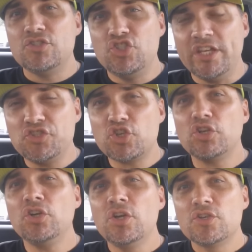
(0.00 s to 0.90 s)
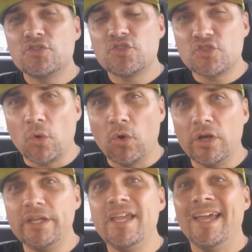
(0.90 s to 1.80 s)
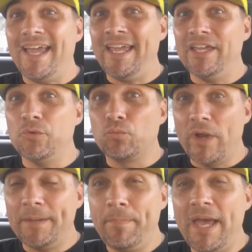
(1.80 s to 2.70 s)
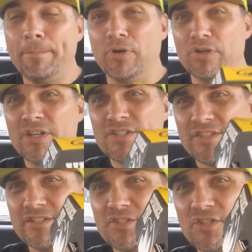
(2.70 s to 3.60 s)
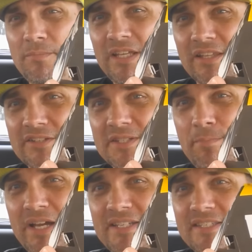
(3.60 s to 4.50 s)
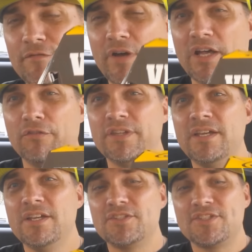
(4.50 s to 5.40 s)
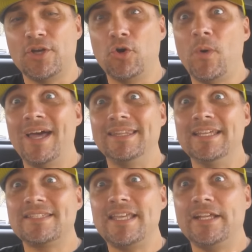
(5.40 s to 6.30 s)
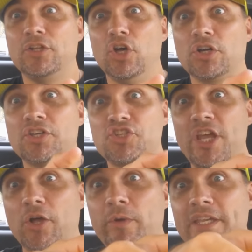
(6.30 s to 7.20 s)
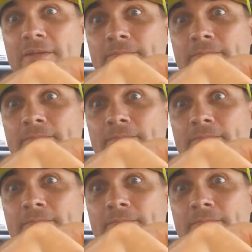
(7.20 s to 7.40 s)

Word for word: ginger, soy, and red pepper. So there should be a little spice involved. So let's take a look, shall we?